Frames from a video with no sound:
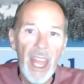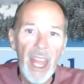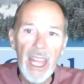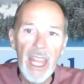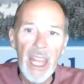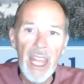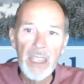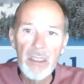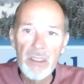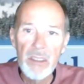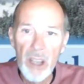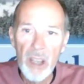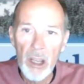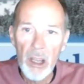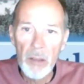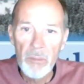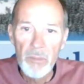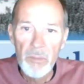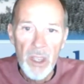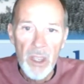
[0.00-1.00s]
And
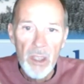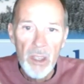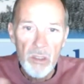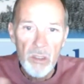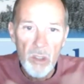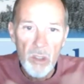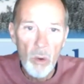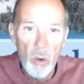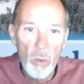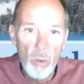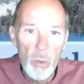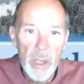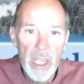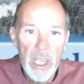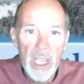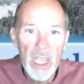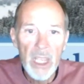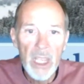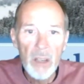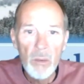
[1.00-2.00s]
so
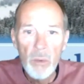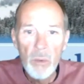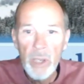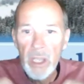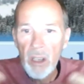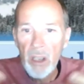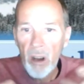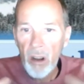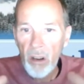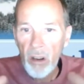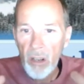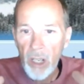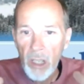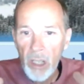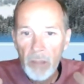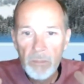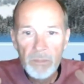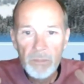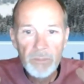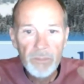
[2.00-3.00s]
we
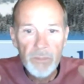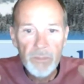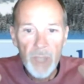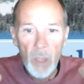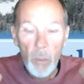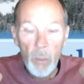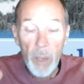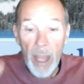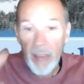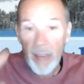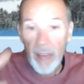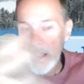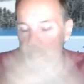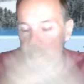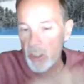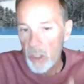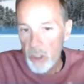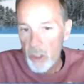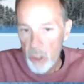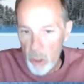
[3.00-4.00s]
are we have
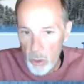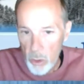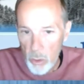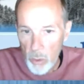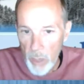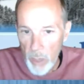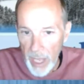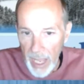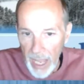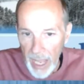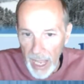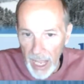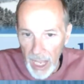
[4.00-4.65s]
actually two